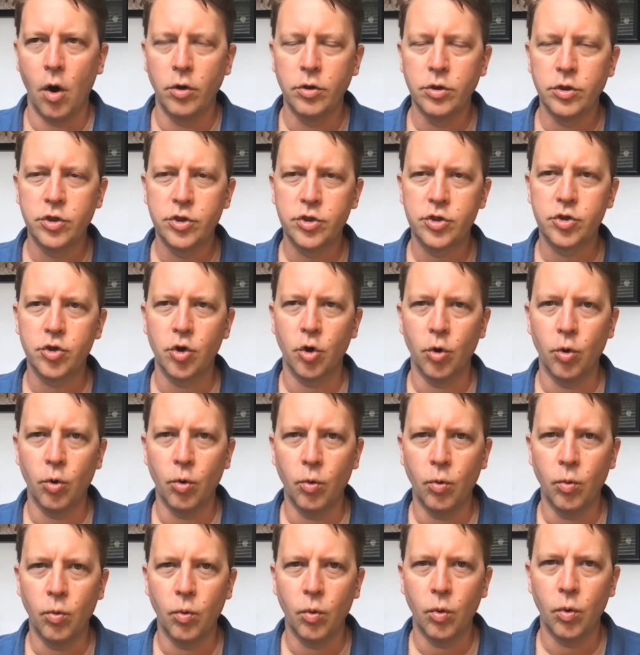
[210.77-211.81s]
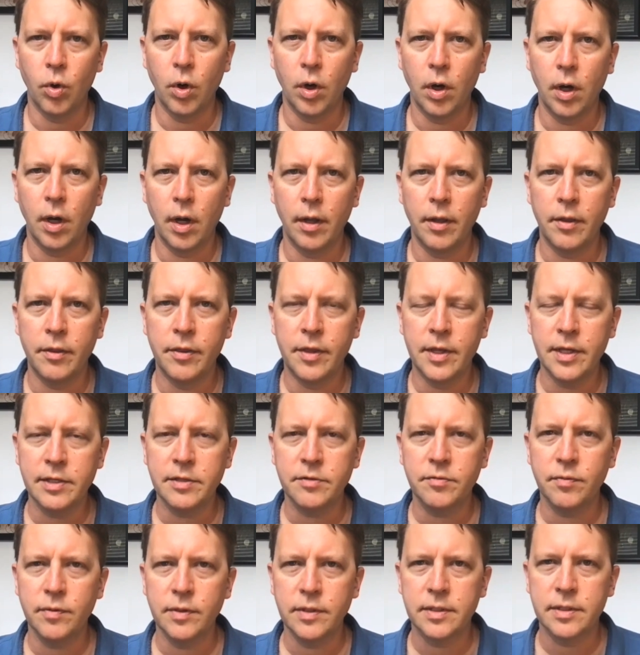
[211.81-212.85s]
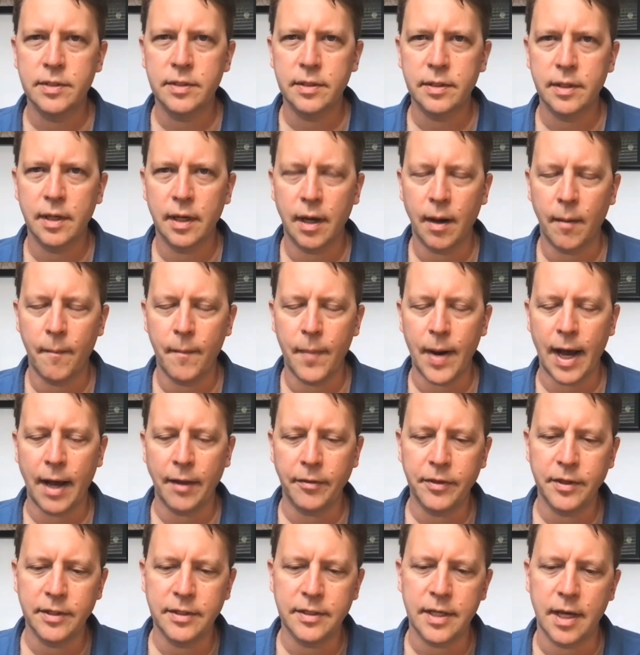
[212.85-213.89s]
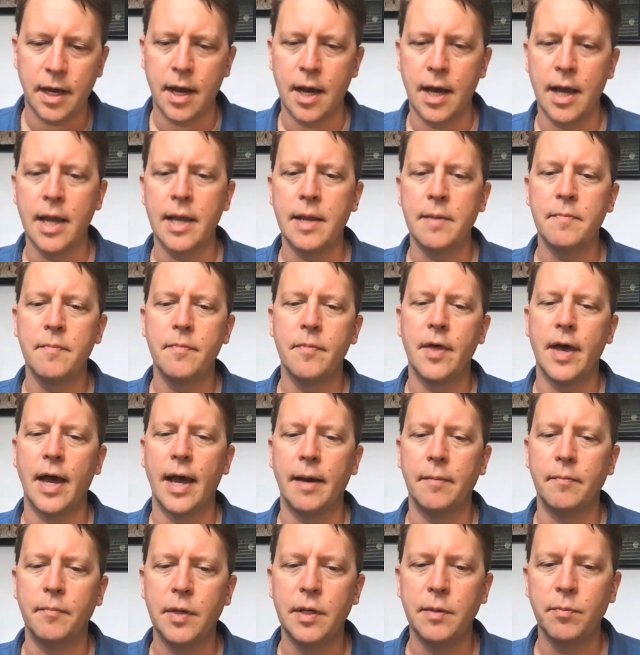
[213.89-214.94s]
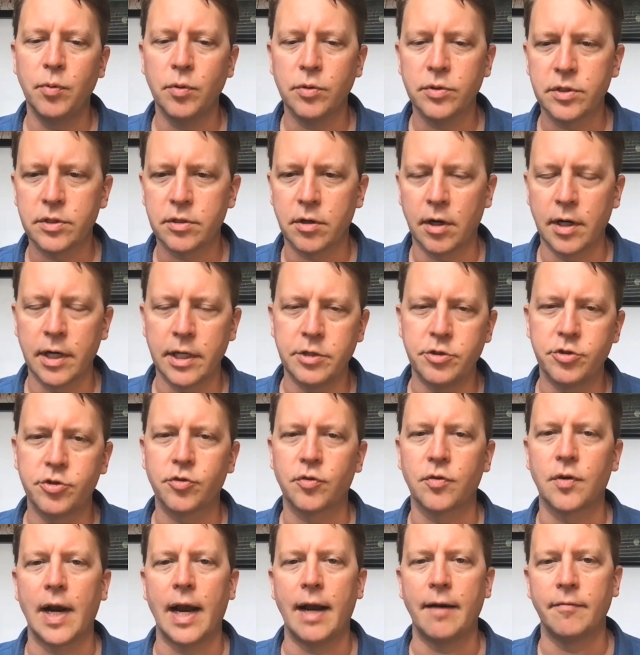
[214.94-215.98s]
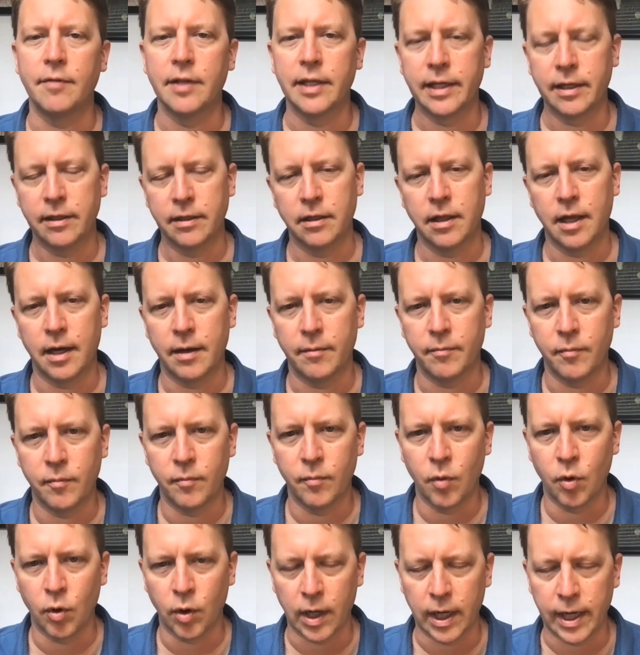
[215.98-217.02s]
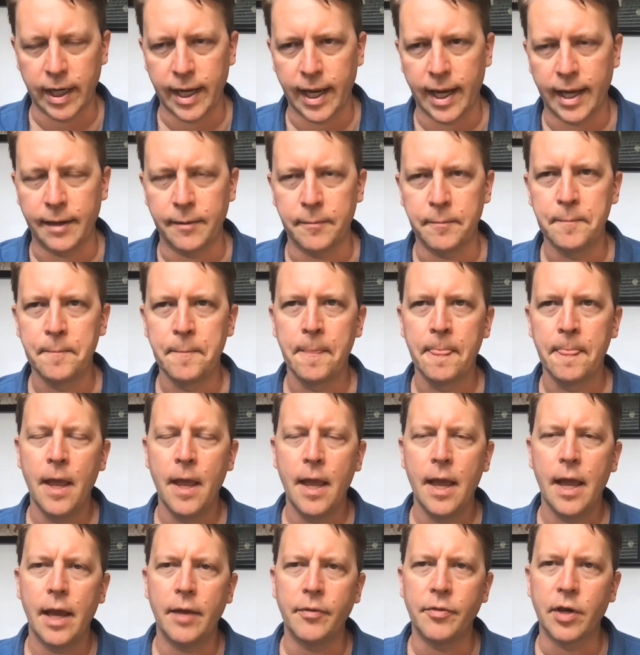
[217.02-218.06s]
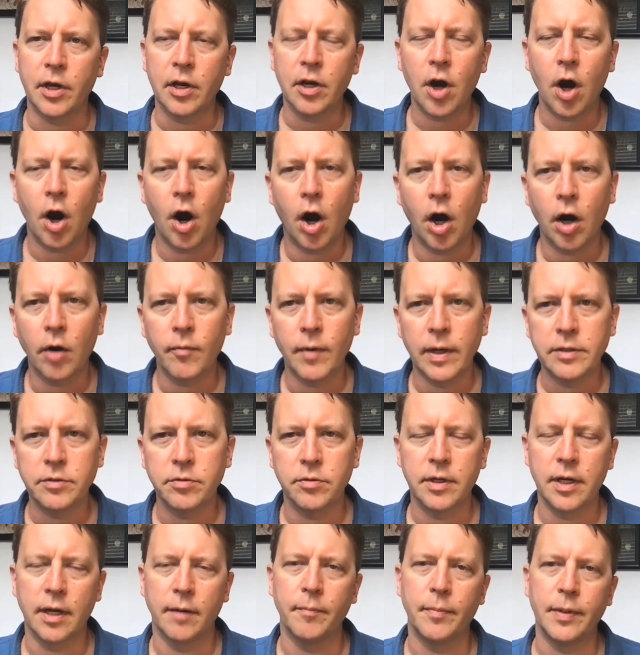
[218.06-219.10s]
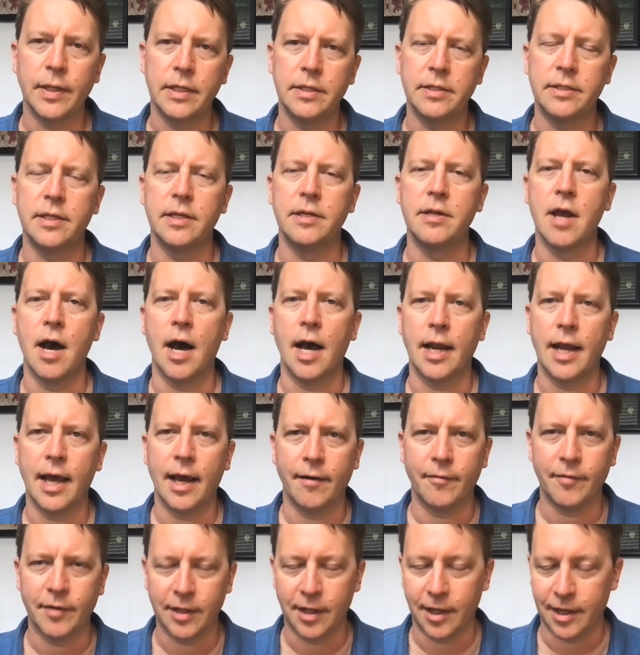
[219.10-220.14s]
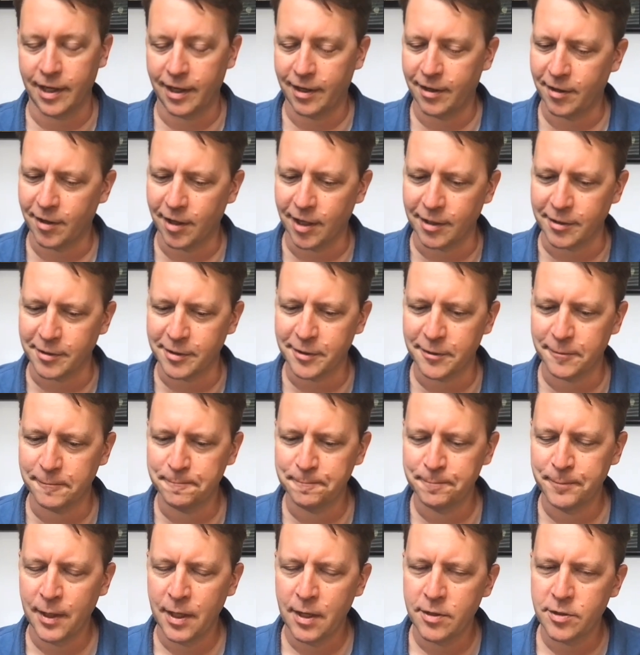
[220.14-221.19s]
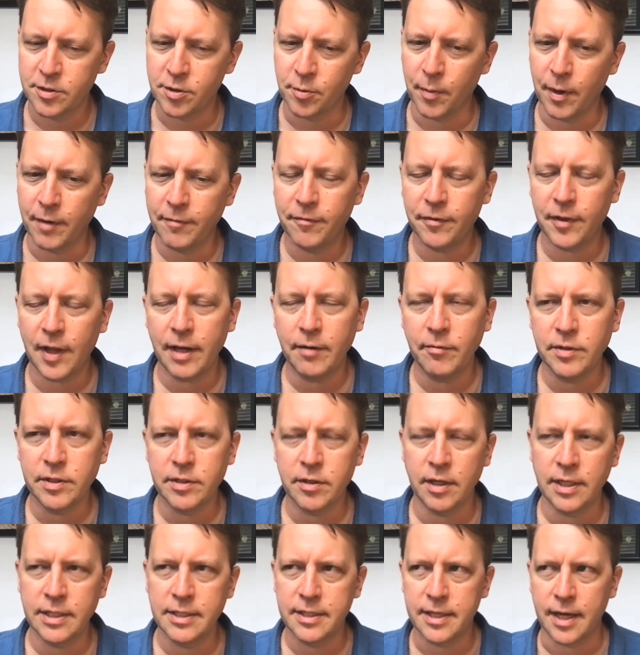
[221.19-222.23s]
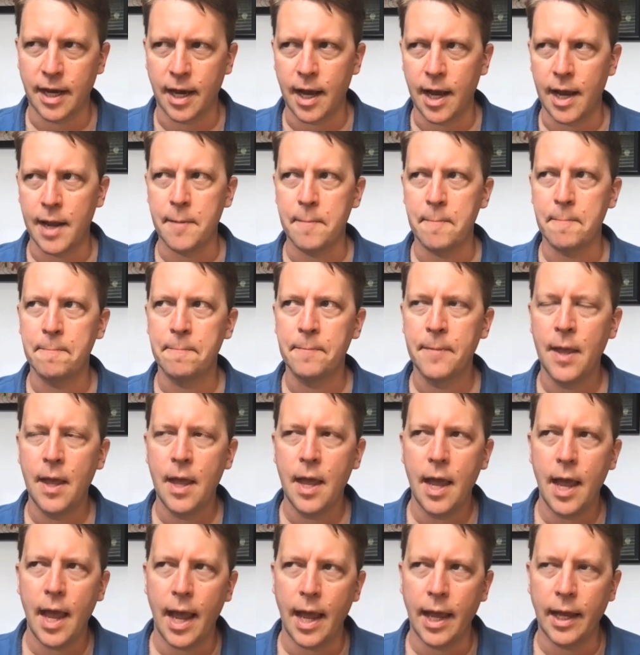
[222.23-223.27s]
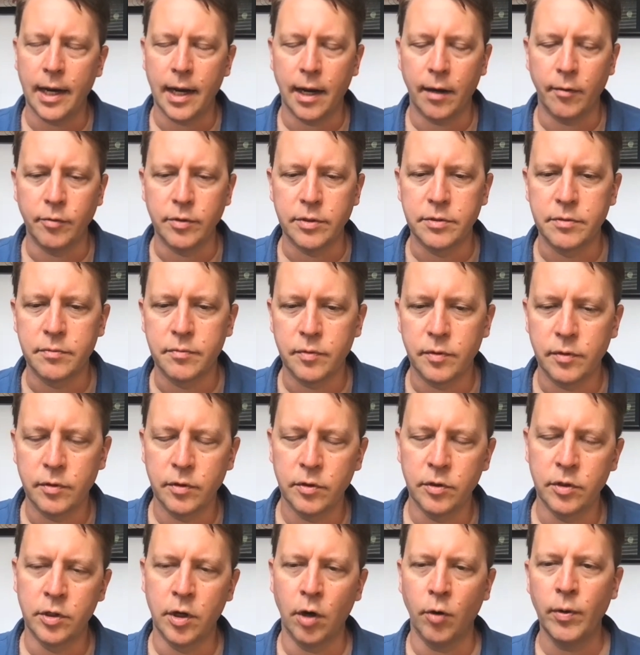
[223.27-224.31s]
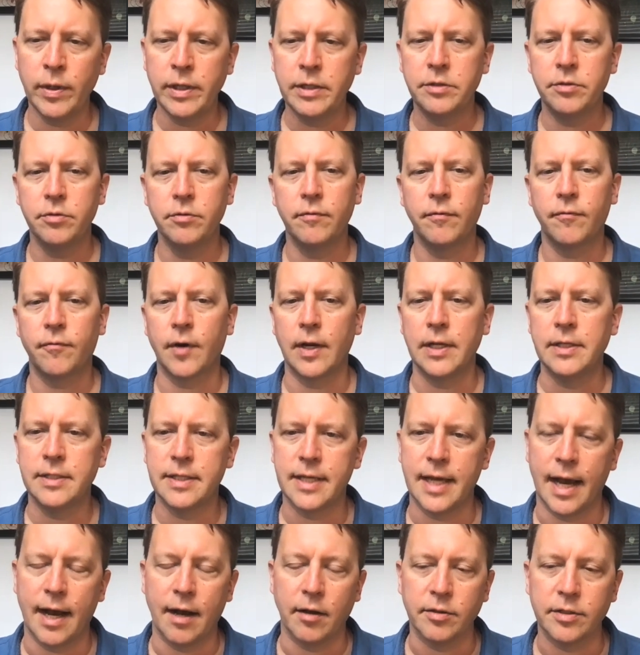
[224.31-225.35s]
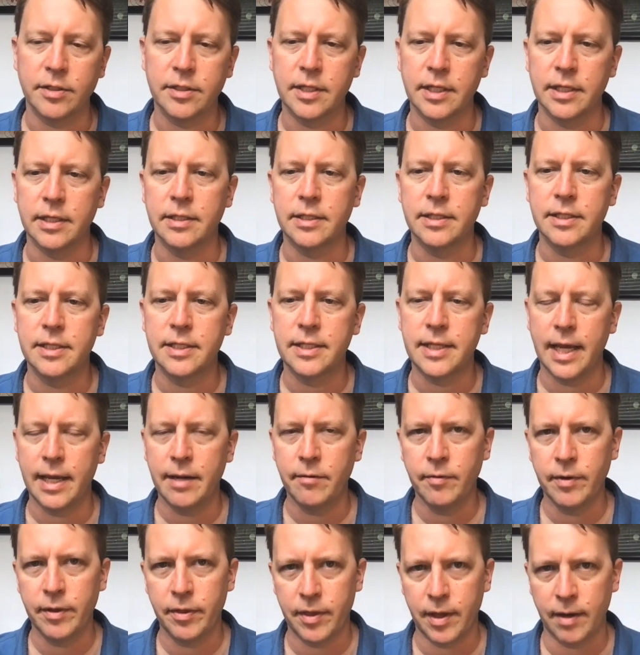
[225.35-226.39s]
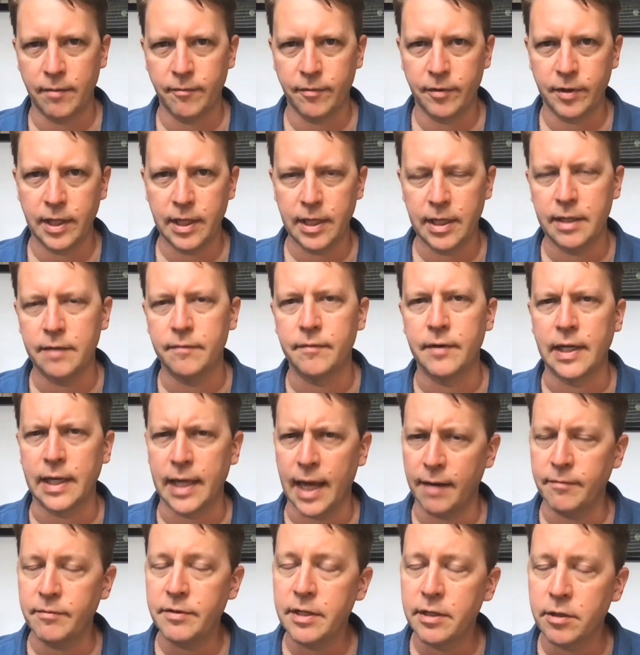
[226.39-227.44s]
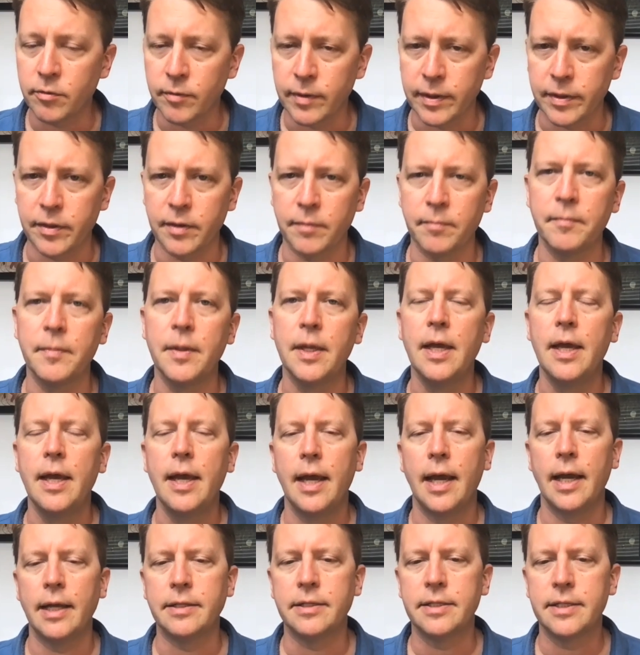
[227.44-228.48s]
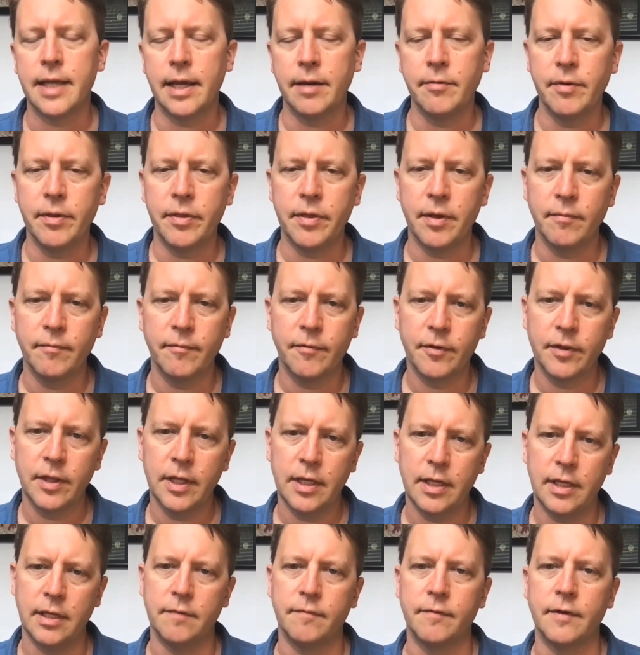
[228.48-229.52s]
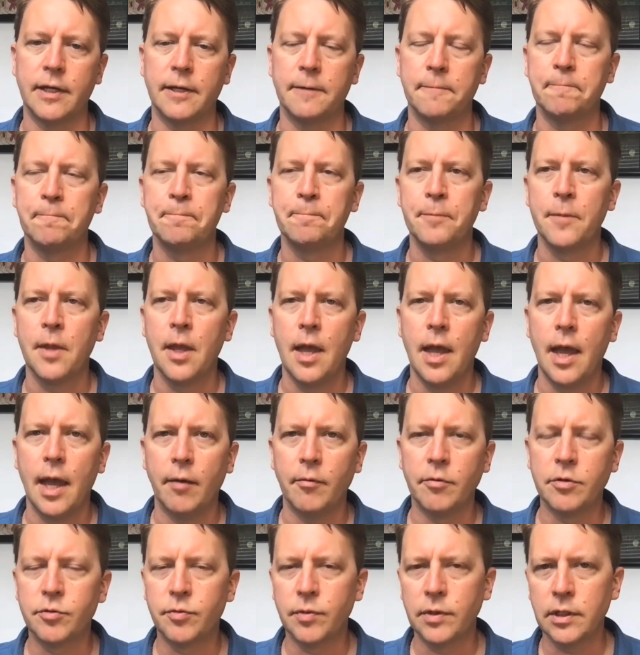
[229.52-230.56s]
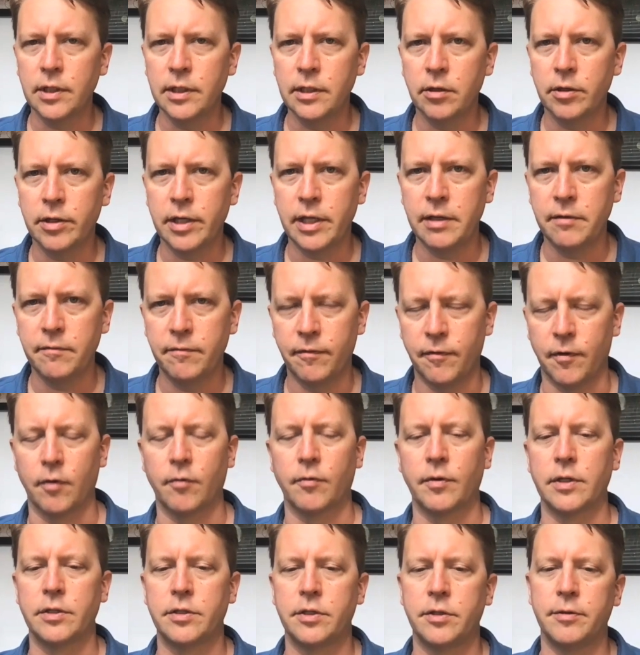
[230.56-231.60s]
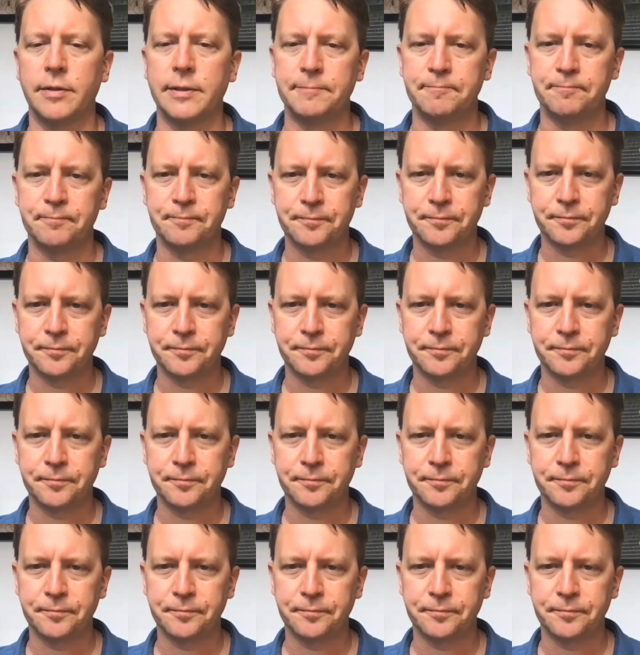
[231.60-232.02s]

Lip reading: So this was about the time that people started traveling a lot more again. And the car rental companies did not have a lot of cars. So my flight was on time, and I was going to a friend's house to stay with them for the evening, have dinner with them, and stay with them for the evening, and was really looking forward to it.